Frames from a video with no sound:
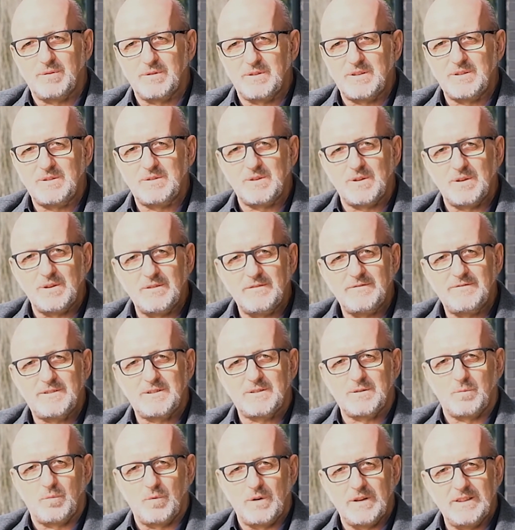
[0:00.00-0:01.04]
deserved
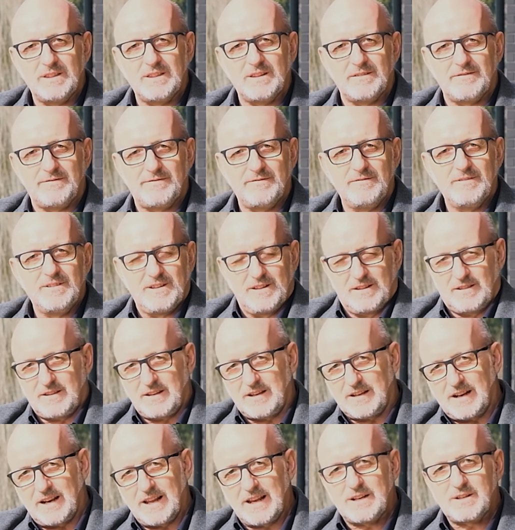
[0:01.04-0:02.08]
to win the
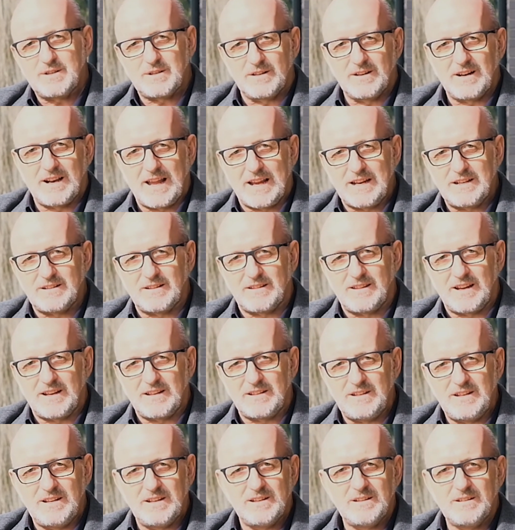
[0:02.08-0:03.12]
election later that
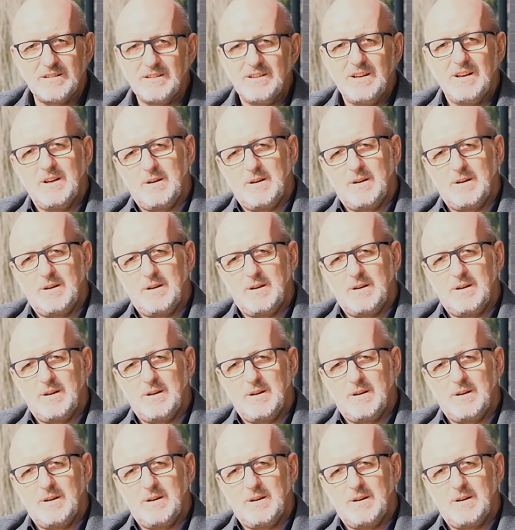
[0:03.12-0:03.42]
year,